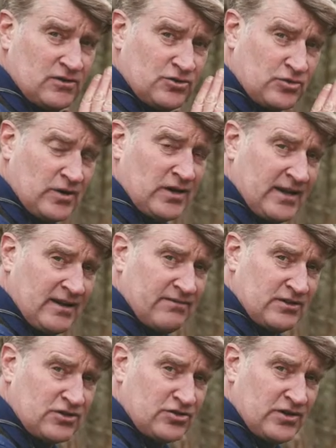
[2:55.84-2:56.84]
drilling of
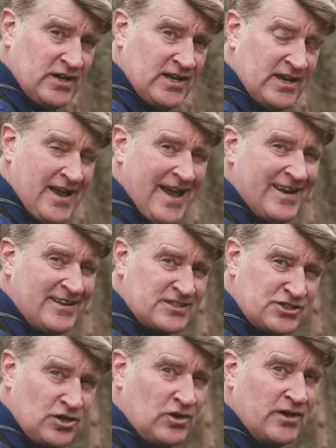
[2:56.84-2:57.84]
the tree and
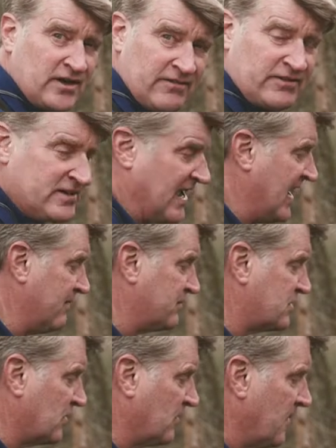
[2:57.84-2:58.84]
installing of a tab.
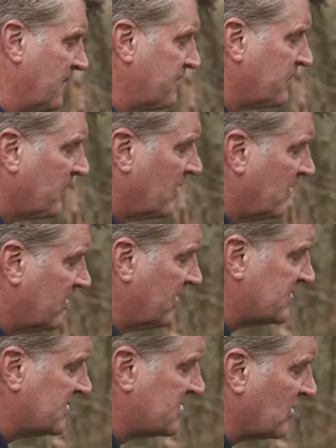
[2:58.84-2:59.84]
So
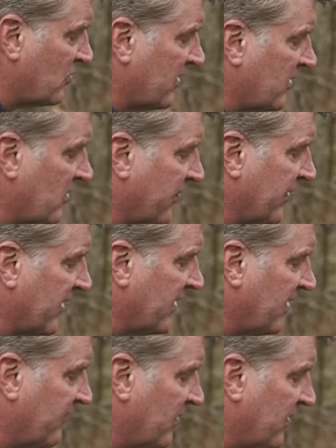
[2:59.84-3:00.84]
this is the critical
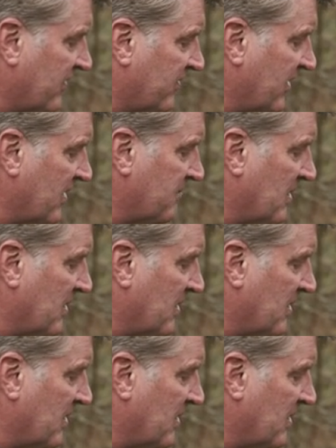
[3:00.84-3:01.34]
thing. If you can see the